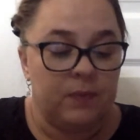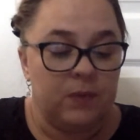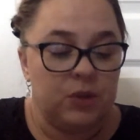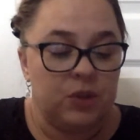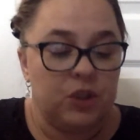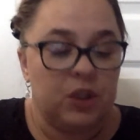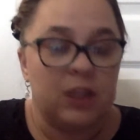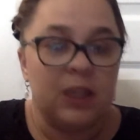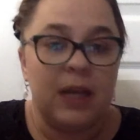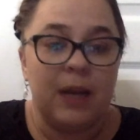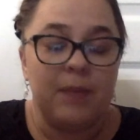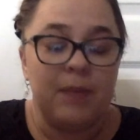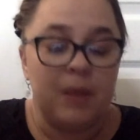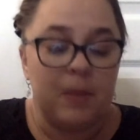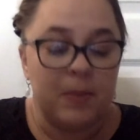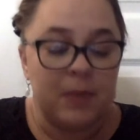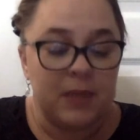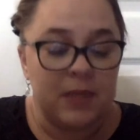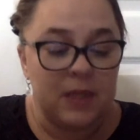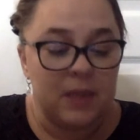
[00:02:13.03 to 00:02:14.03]
She climbed up
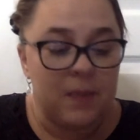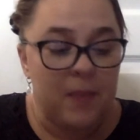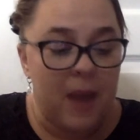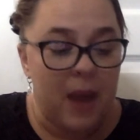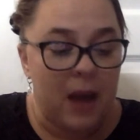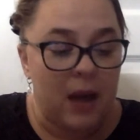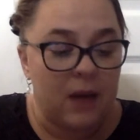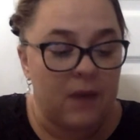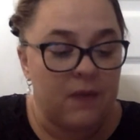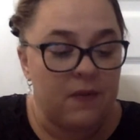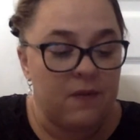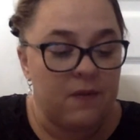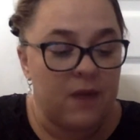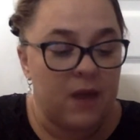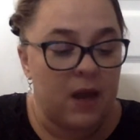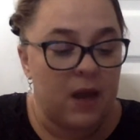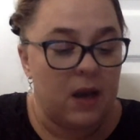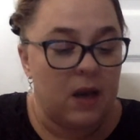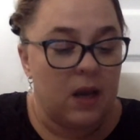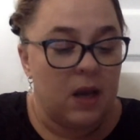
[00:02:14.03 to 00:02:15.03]
into the back of the
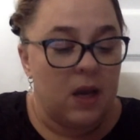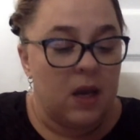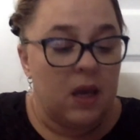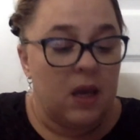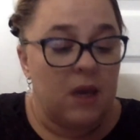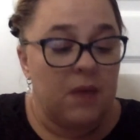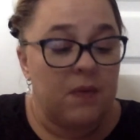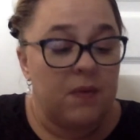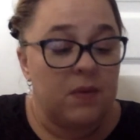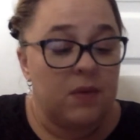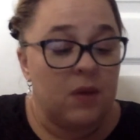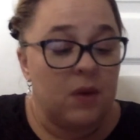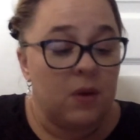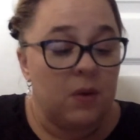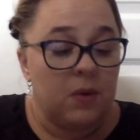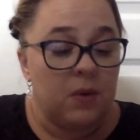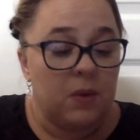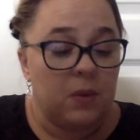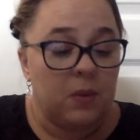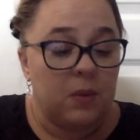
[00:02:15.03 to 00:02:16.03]
van, even
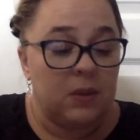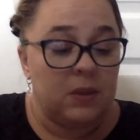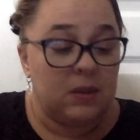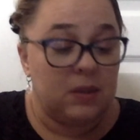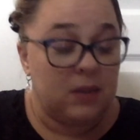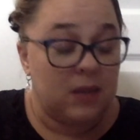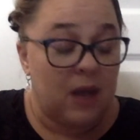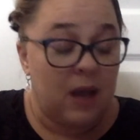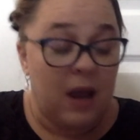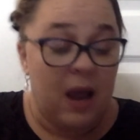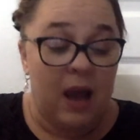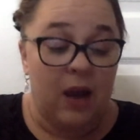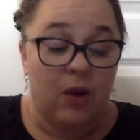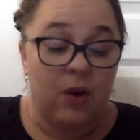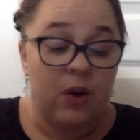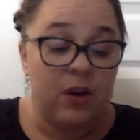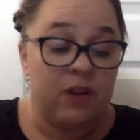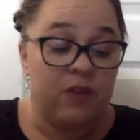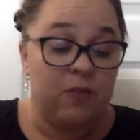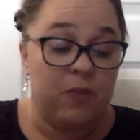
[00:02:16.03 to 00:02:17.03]
though that
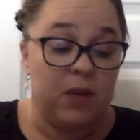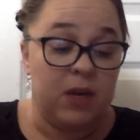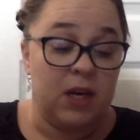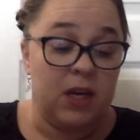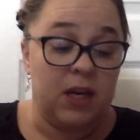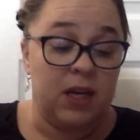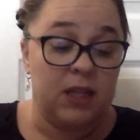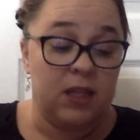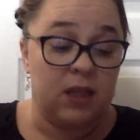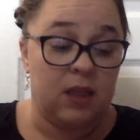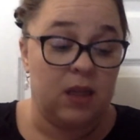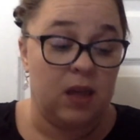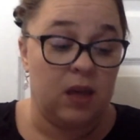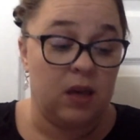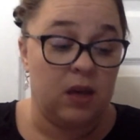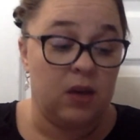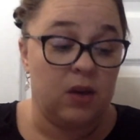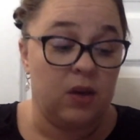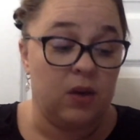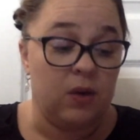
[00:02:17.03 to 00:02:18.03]
couldn't have been an easy thing
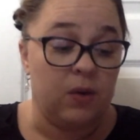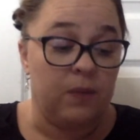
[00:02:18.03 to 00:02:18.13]
to do.